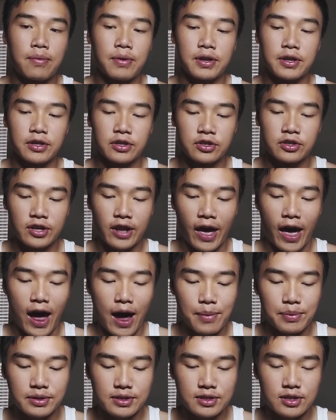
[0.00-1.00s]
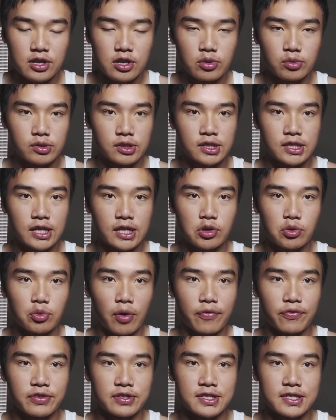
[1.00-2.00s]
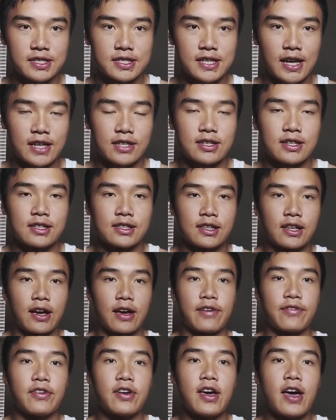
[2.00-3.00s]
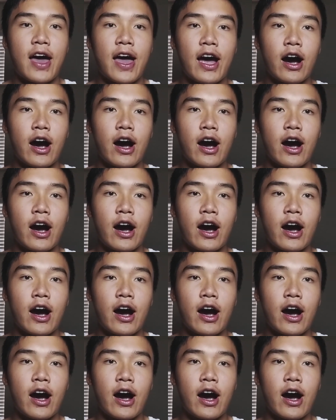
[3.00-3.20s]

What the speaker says: but good habits will set you up for success in life